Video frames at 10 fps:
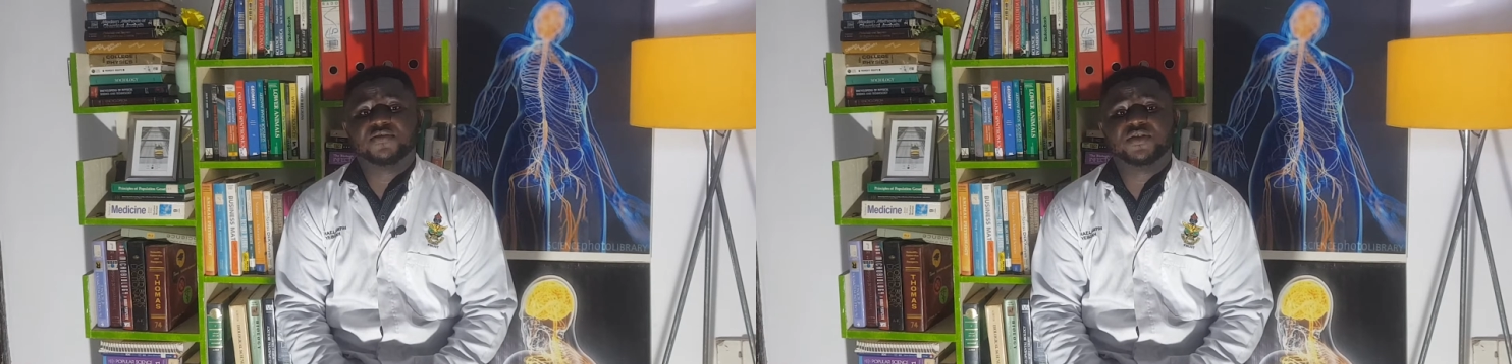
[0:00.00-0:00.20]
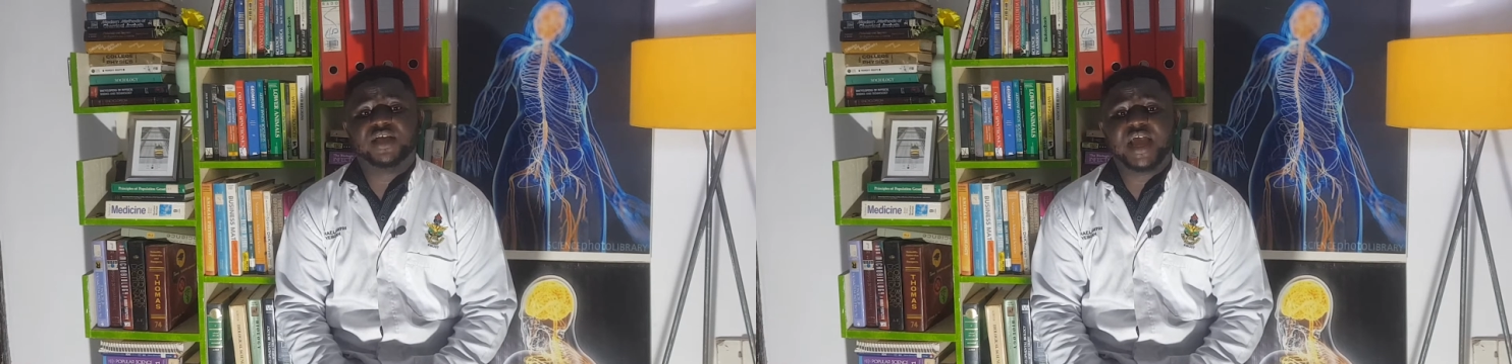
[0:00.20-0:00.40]

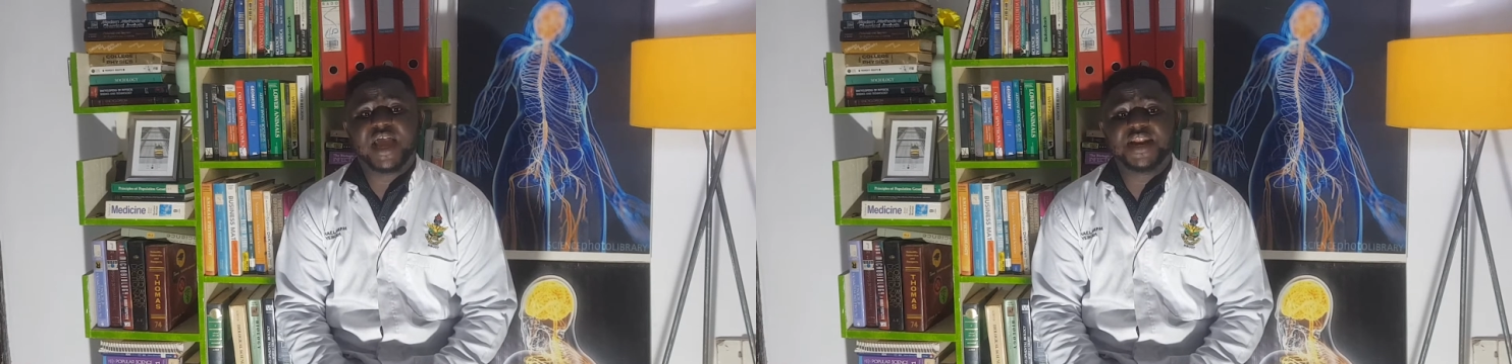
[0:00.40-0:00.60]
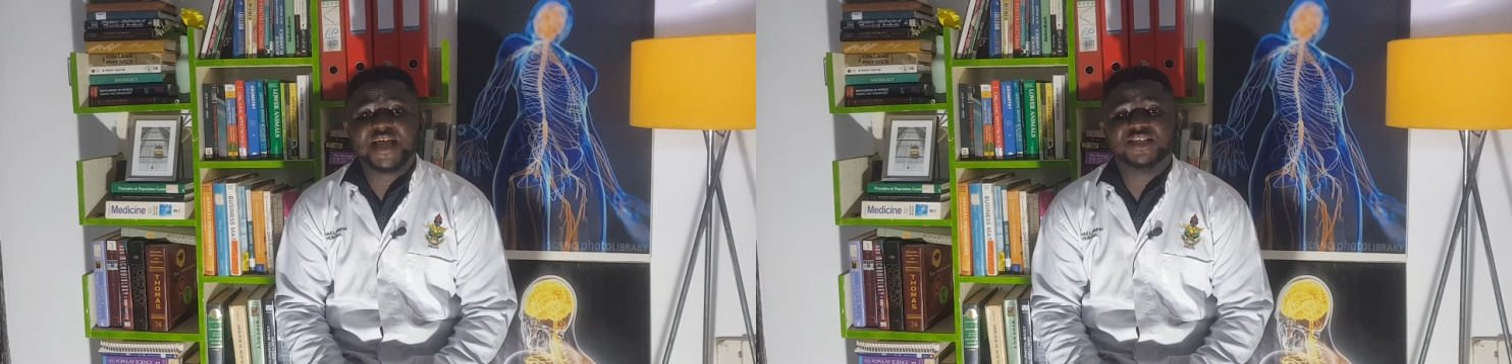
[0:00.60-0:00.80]
the
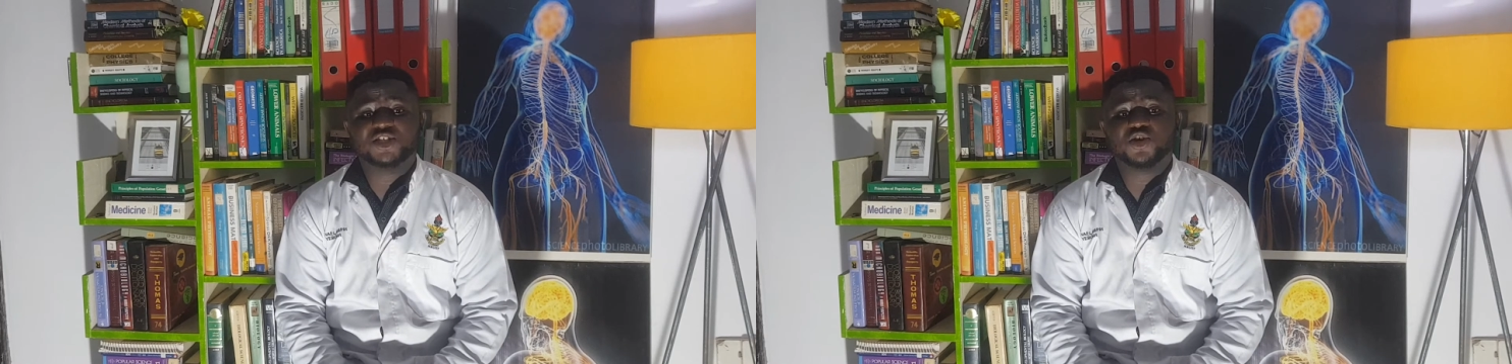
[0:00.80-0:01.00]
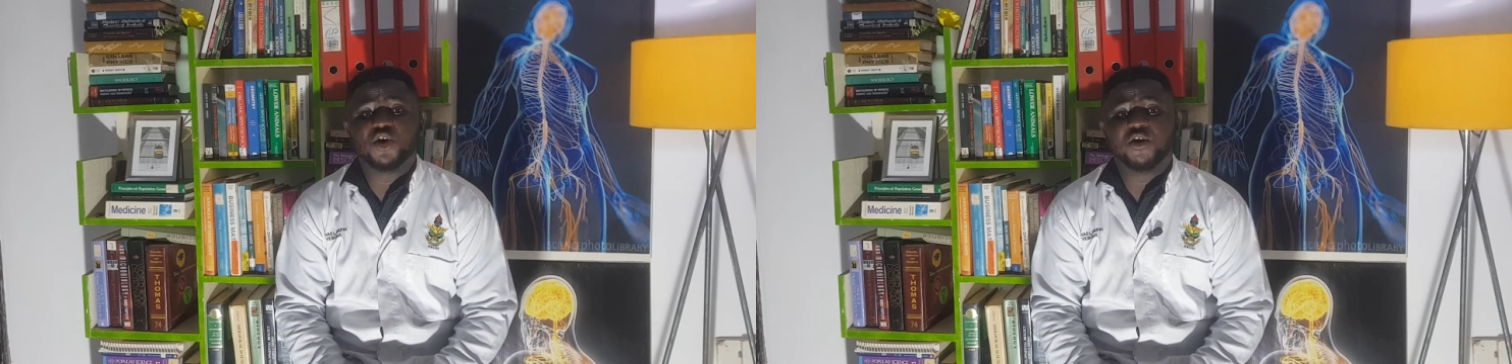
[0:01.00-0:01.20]

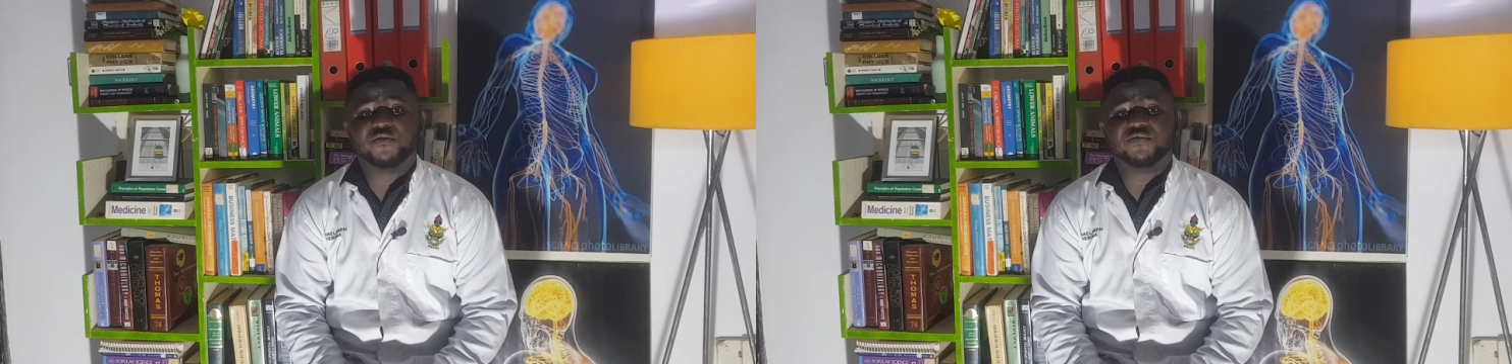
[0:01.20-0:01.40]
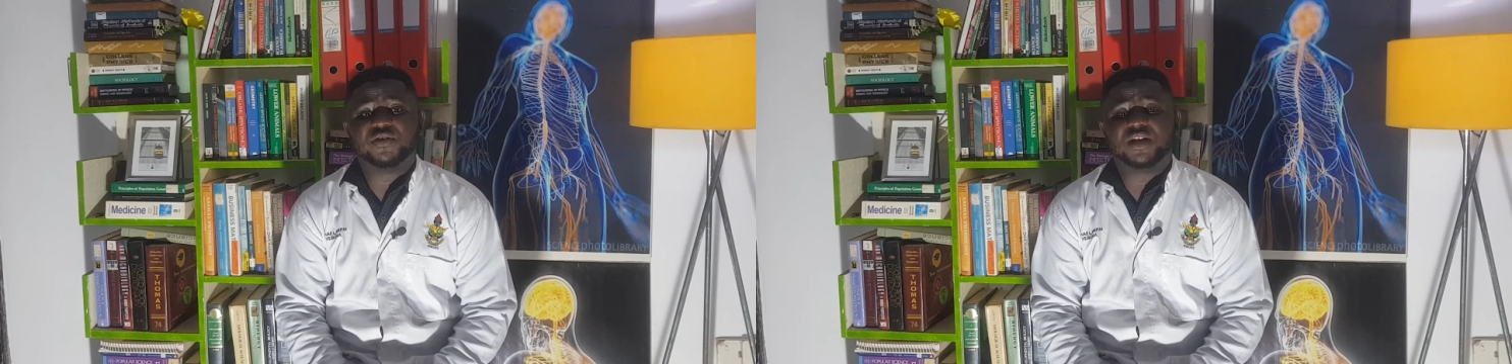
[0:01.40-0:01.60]
energy
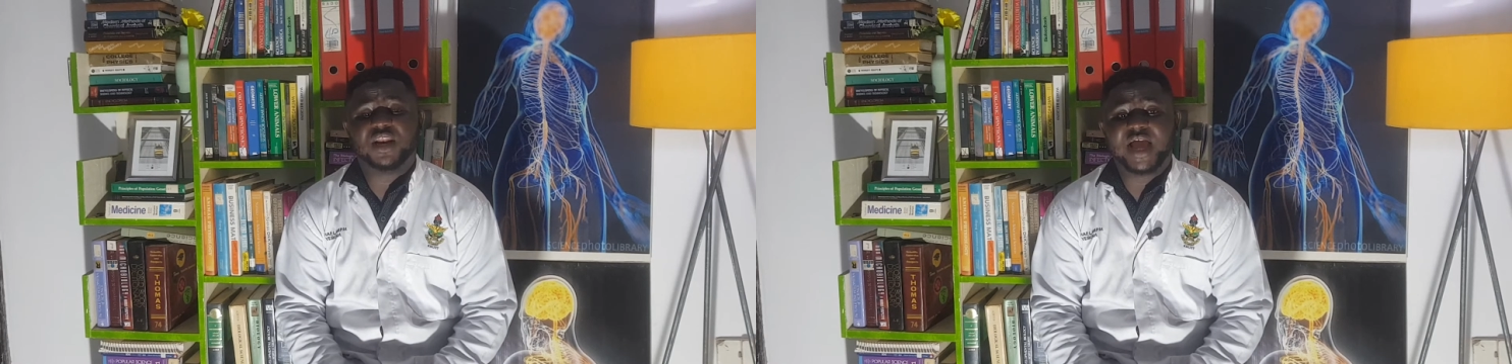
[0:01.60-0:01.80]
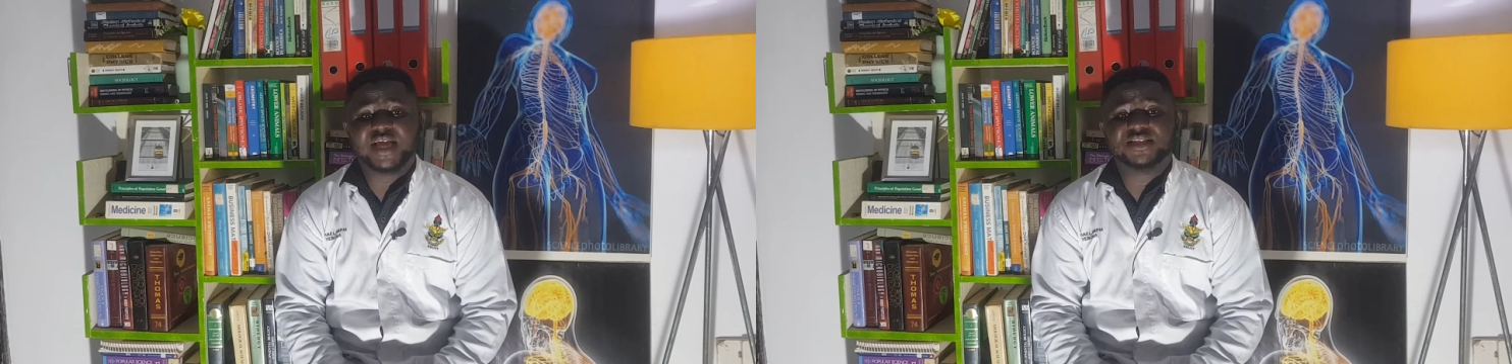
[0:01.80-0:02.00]
of
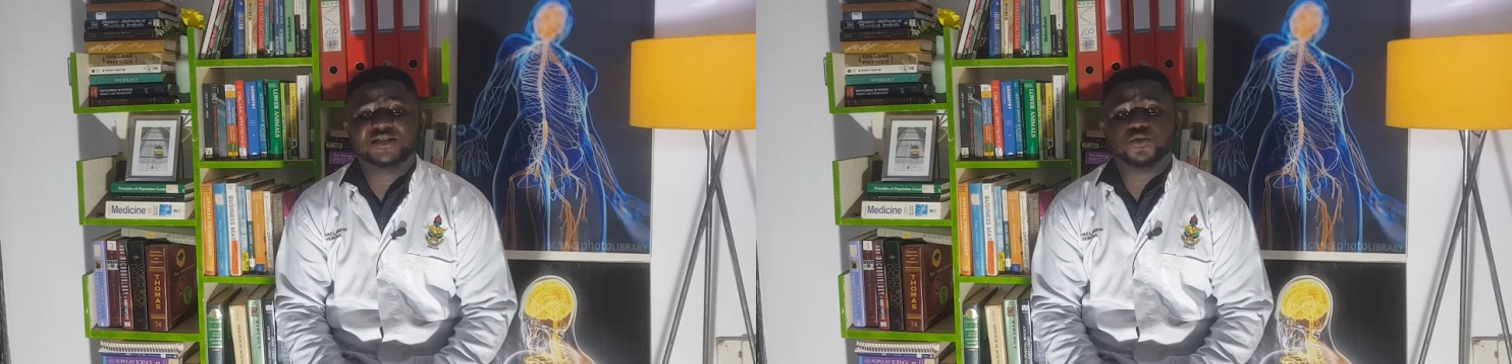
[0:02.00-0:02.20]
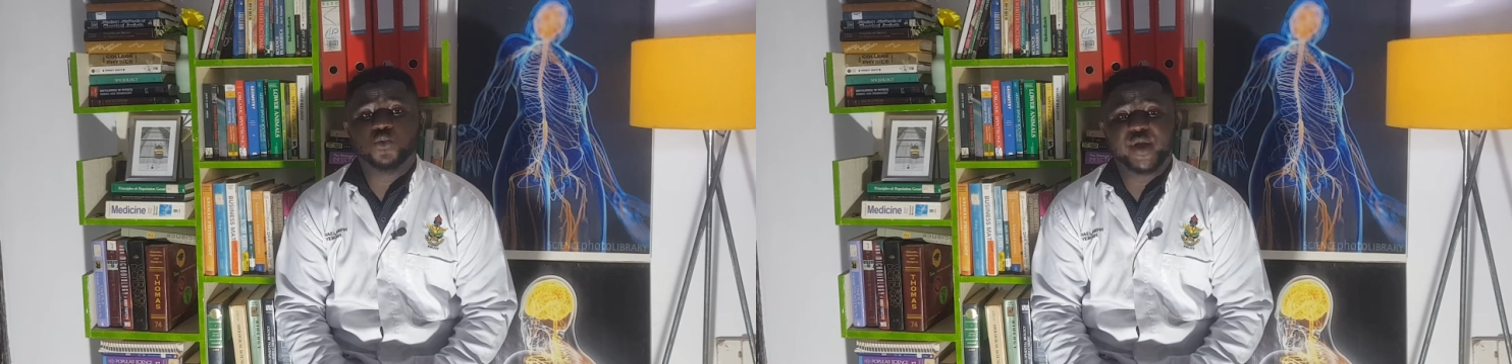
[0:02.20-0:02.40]
the light
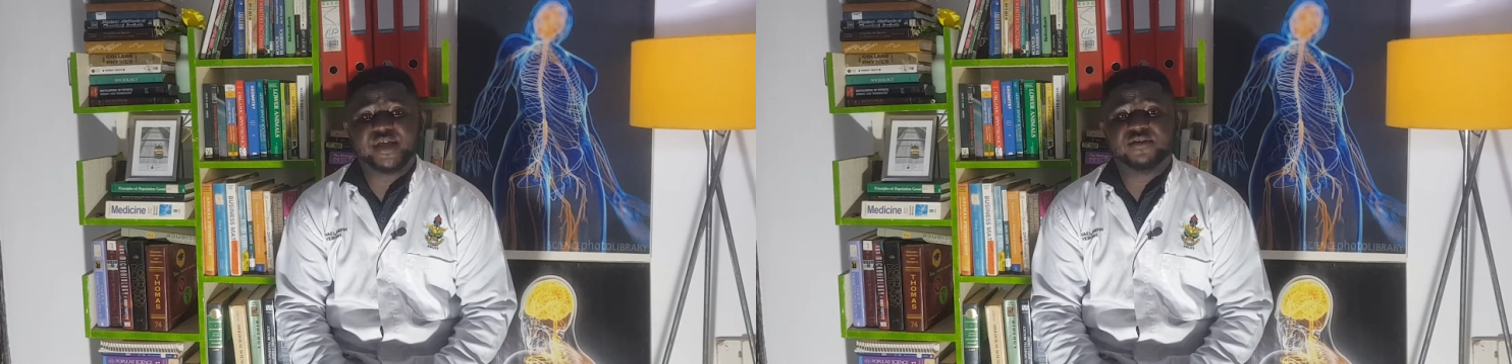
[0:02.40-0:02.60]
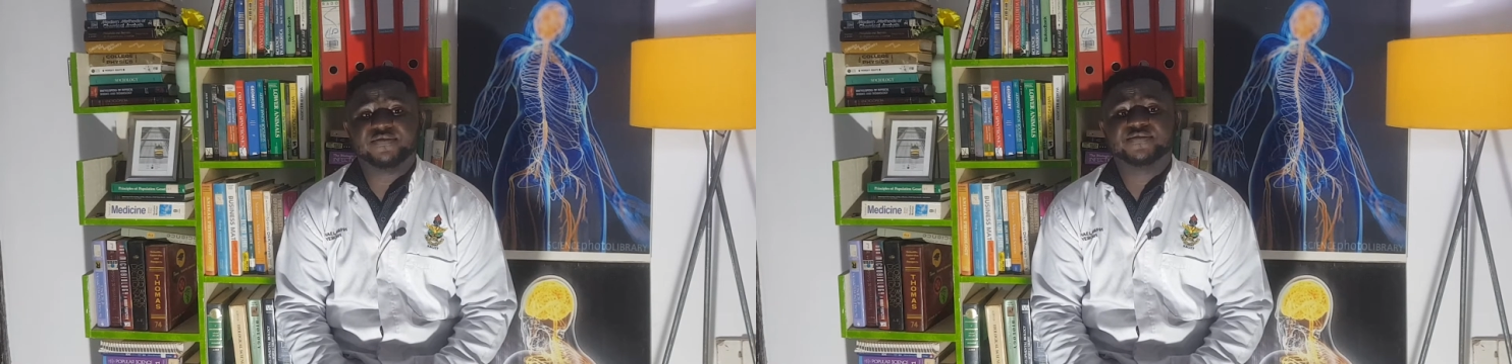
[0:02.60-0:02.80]
wave,